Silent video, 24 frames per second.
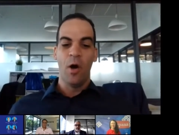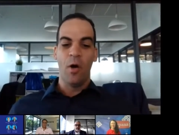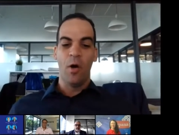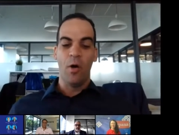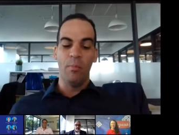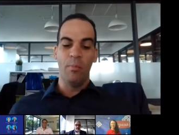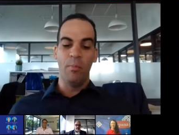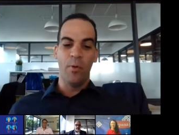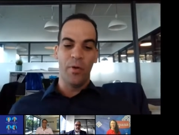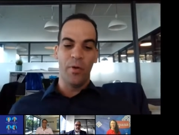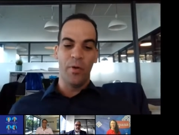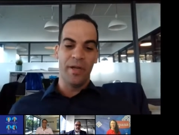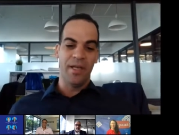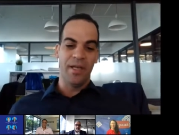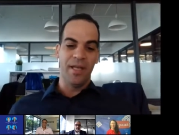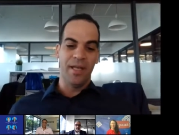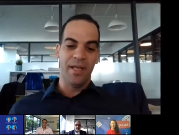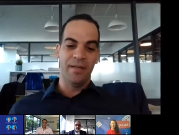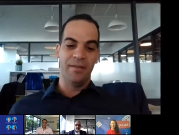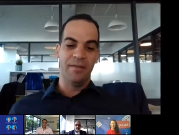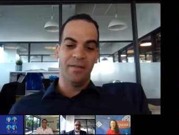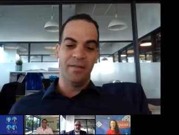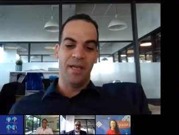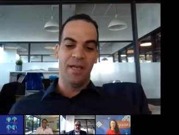
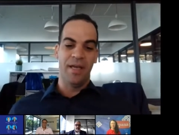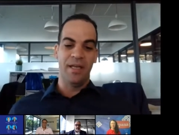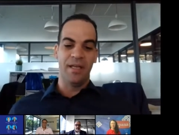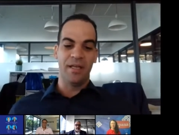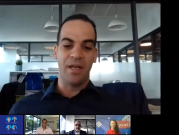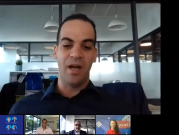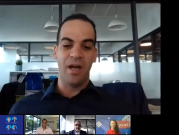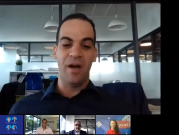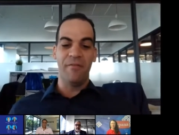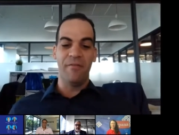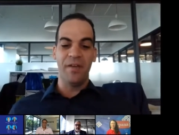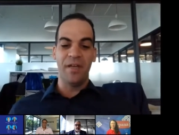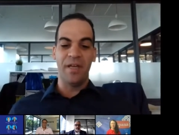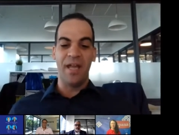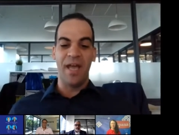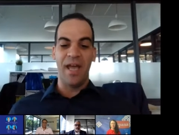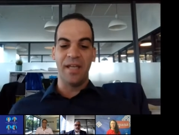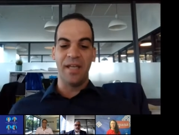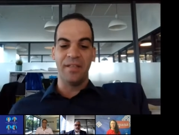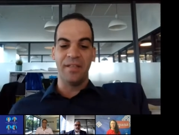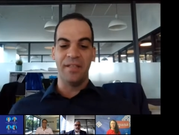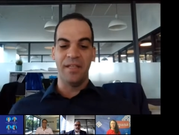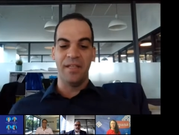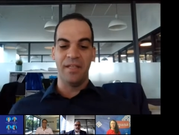onboarding and
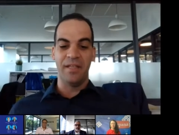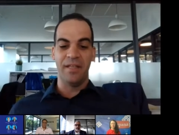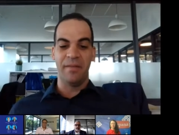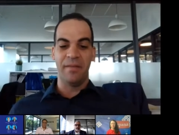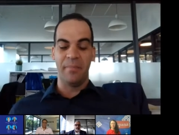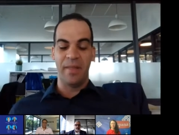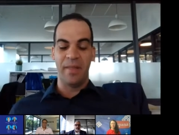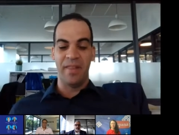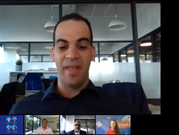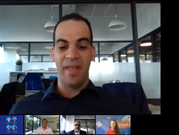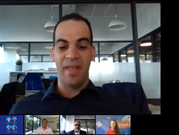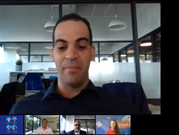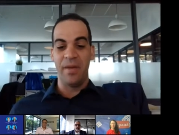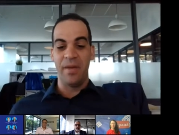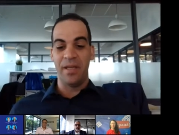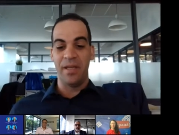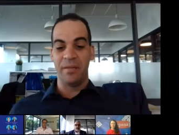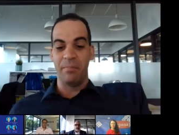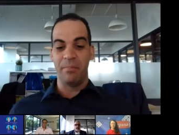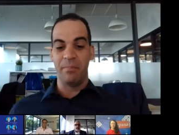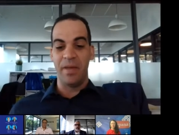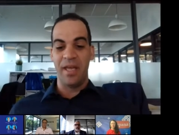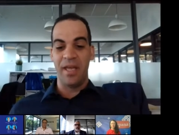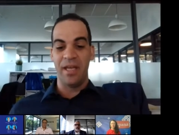COVID-19, the
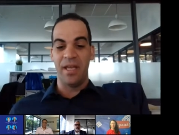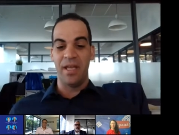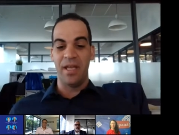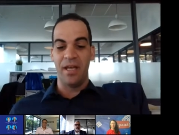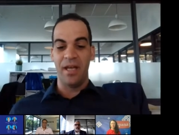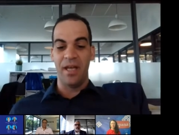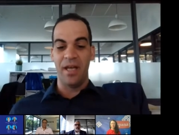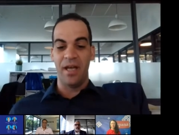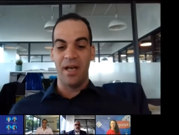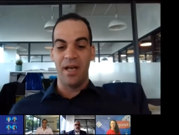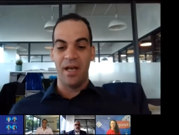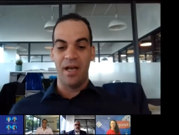pandemic made it